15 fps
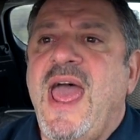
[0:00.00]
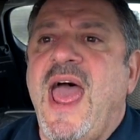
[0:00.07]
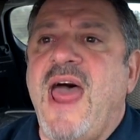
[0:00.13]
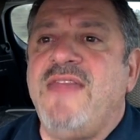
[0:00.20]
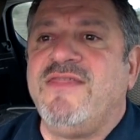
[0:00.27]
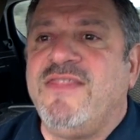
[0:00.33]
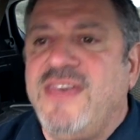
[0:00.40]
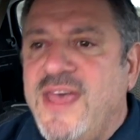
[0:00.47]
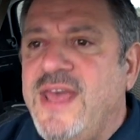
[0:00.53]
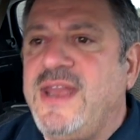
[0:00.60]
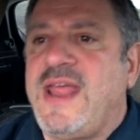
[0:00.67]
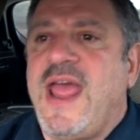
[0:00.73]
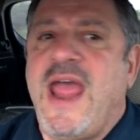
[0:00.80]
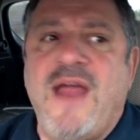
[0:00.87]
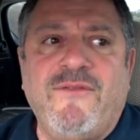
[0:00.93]
and
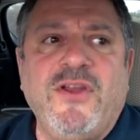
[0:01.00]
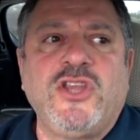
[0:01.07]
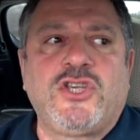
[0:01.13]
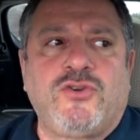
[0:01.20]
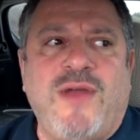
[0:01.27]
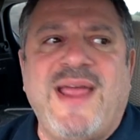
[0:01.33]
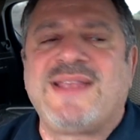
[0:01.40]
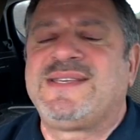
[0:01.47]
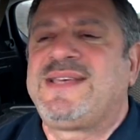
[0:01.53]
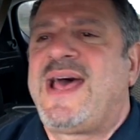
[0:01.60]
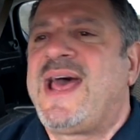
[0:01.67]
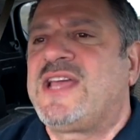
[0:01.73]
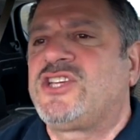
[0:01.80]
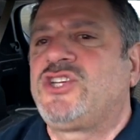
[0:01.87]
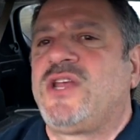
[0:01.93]
then every
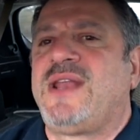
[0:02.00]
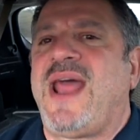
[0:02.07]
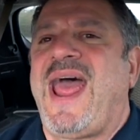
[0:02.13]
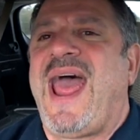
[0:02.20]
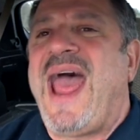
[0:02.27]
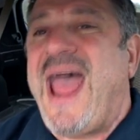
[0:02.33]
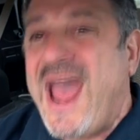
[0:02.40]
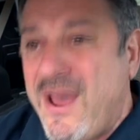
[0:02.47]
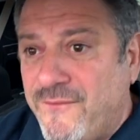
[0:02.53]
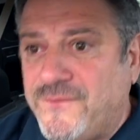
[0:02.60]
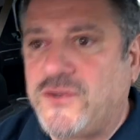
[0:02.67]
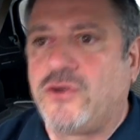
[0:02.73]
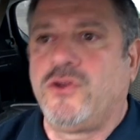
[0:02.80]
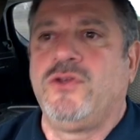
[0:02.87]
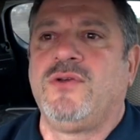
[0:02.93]
transaction
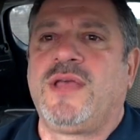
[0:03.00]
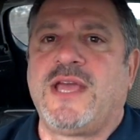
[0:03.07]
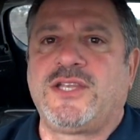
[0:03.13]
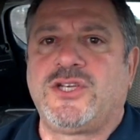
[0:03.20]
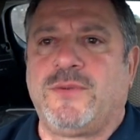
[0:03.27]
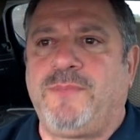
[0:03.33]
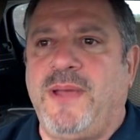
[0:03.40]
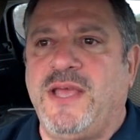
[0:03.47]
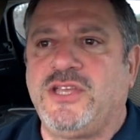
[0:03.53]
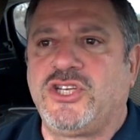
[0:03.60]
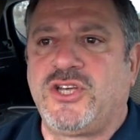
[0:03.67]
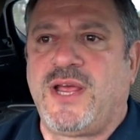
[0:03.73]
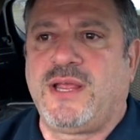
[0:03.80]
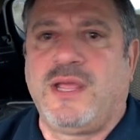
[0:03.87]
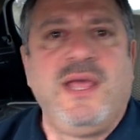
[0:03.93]
after you get your
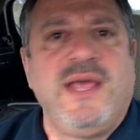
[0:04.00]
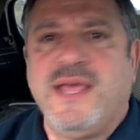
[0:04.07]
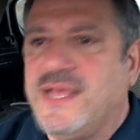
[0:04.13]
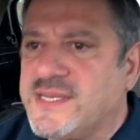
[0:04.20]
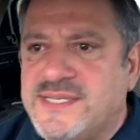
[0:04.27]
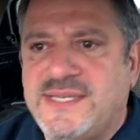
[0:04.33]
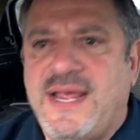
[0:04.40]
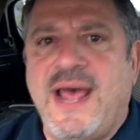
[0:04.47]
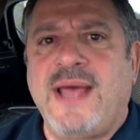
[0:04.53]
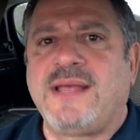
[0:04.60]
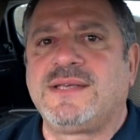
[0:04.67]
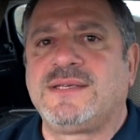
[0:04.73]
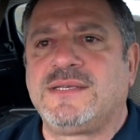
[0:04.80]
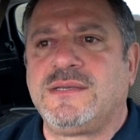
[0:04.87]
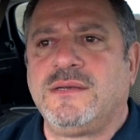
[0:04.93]
paycheck is
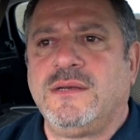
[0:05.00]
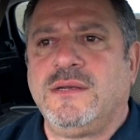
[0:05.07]
taxed.